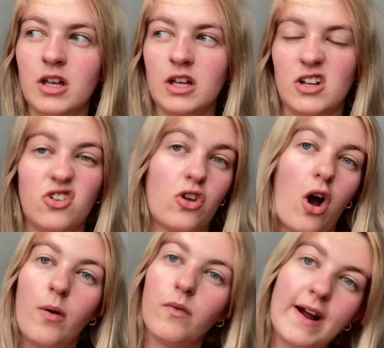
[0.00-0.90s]
let's just
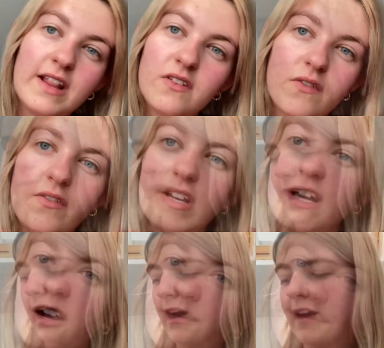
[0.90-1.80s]
hop right into the
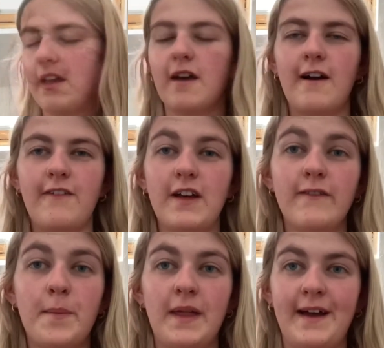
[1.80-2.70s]
video. I, I think the
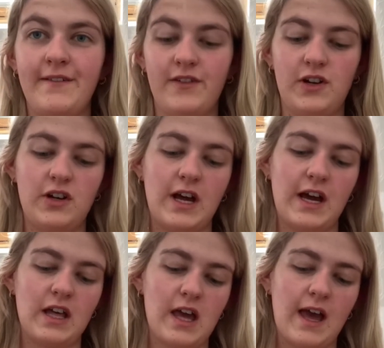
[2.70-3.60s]
plan for
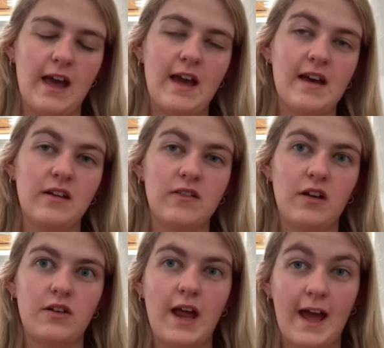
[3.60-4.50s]
today is
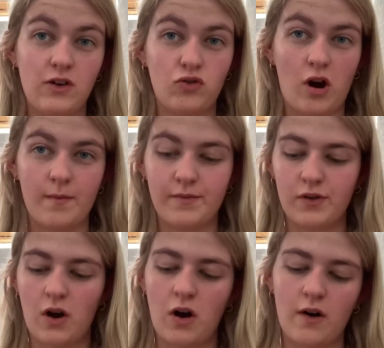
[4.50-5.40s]
10 drops
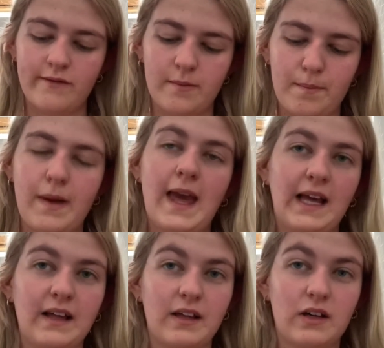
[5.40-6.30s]
of
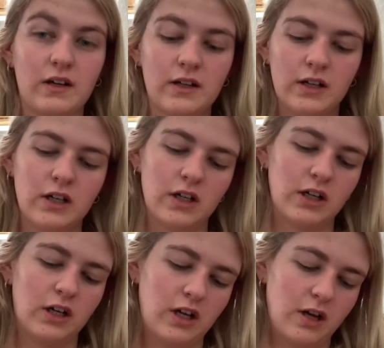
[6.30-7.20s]
pink
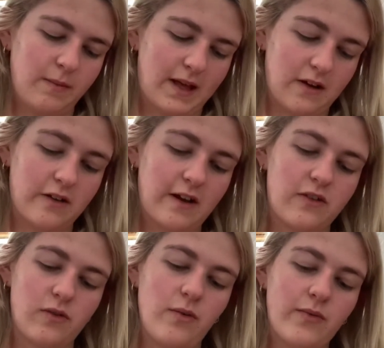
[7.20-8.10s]
because I
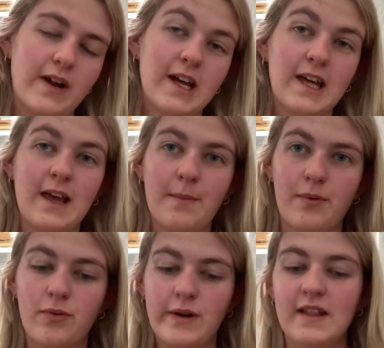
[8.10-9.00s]
saw a really
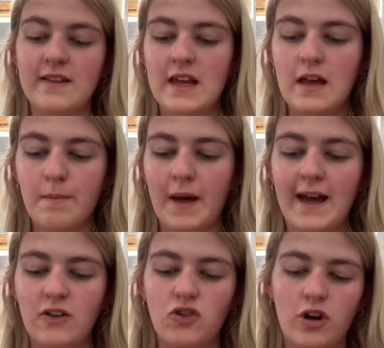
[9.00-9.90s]
pretty
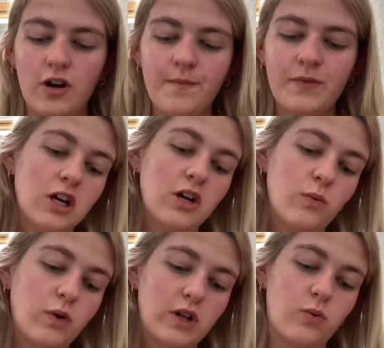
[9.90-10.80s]
picture
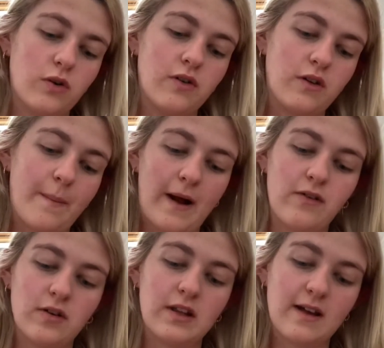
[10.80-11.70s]
which was
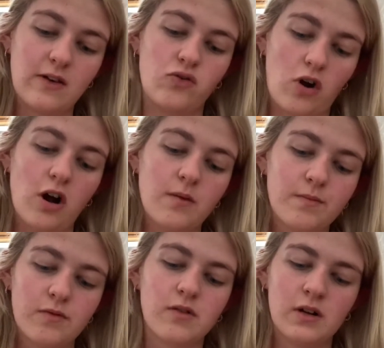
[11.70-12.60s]
apparently 10 drops.
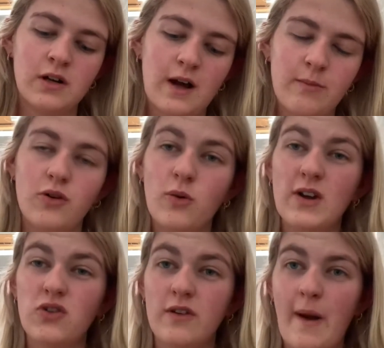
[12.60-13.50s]
I'm not quite
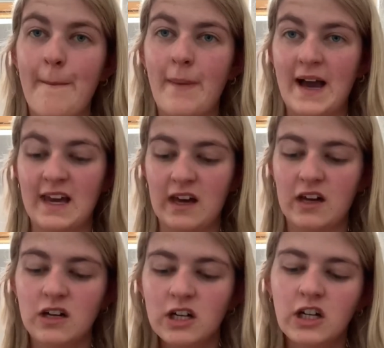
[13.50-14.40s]
sure if I'd buy it
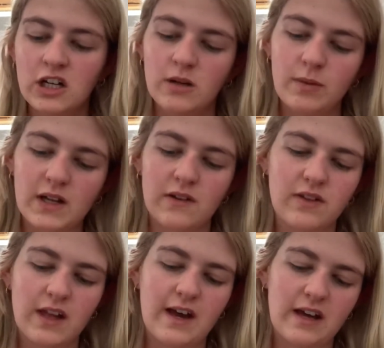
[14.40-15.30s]
because
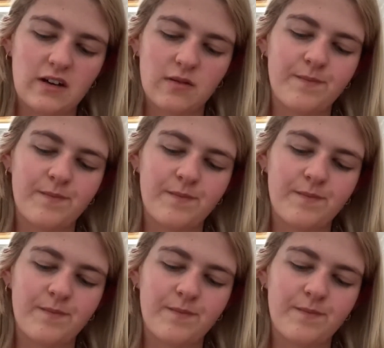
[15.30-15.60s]
like